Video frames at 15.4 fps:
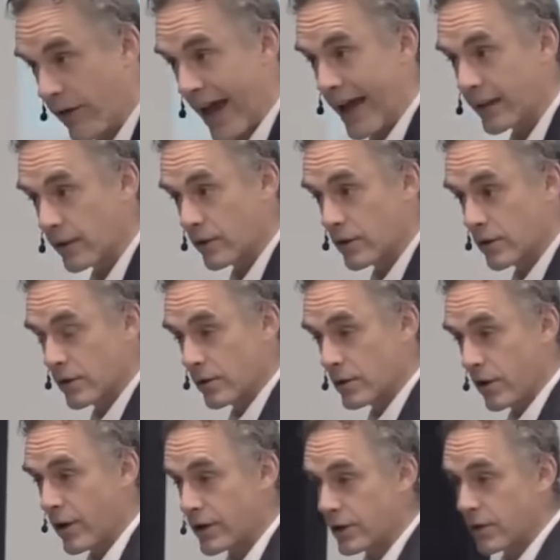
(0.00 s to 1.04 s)
that?
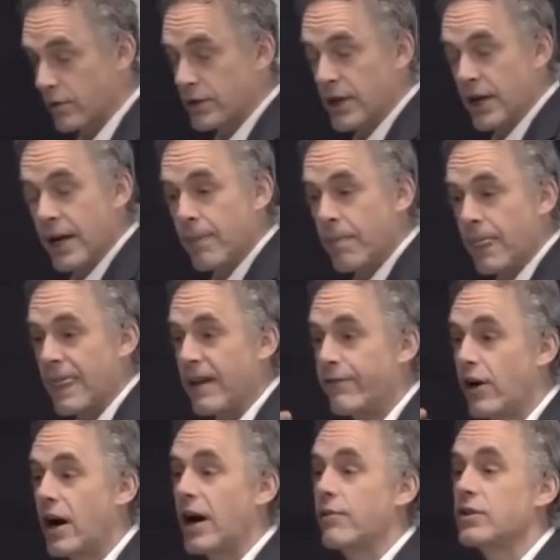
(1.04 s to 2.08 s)

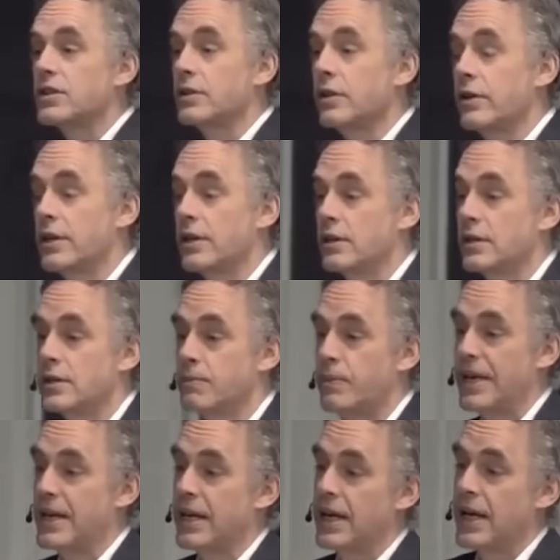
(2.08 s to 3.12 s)
If I was learning to
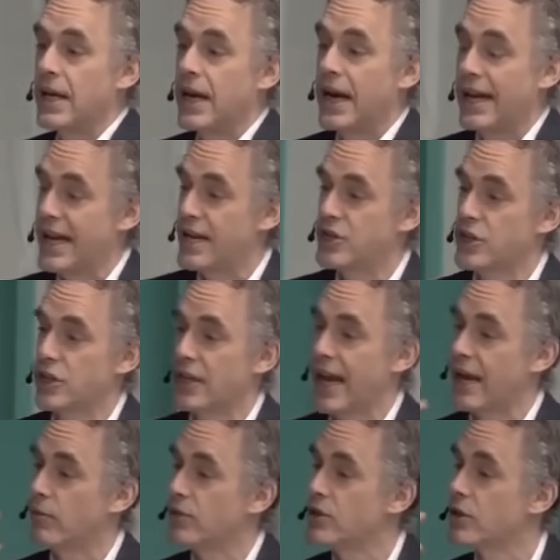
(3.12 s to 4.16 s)
speak an Asian
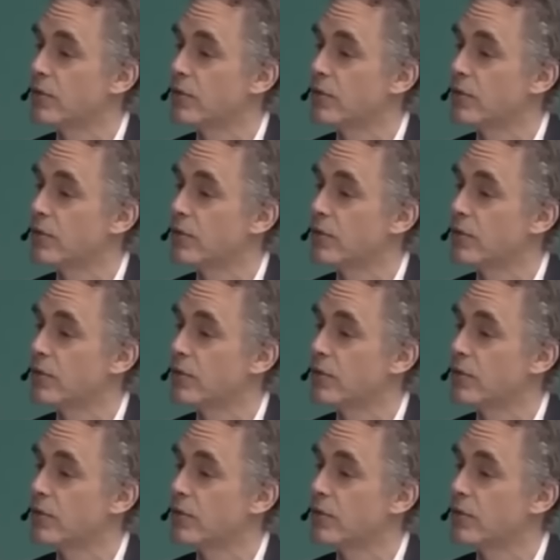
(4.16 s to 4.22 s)
language,